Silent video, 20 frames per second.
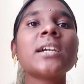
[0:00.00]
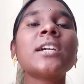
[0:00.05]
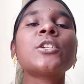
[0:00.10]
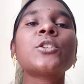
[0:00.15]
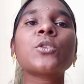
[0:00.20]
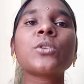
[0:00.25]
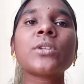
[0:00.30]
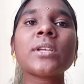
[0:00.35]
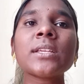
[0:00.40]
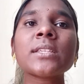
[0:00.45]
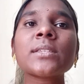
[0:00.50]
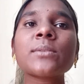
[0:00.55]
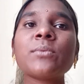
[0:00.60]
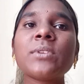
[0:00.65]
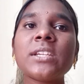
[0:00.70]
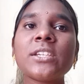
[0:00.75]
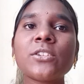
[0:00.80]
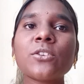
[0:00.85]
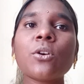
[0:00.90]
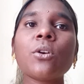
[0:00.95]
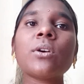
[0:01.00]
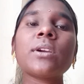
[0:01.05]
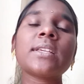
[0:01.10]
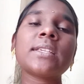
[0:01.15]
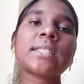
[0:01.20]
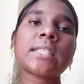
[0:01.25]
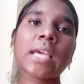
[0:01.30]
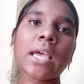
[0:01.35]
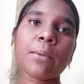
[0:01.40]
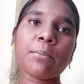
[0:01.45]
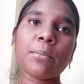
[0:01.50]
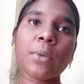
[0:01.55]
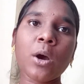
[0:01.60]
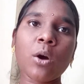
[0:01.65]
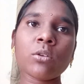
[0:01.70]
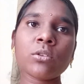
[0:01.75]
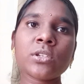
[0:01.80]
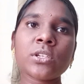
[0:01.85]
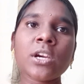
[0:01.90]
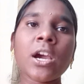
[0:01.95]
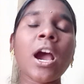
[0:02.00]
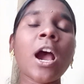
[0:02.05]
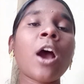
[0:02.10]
Today's video is about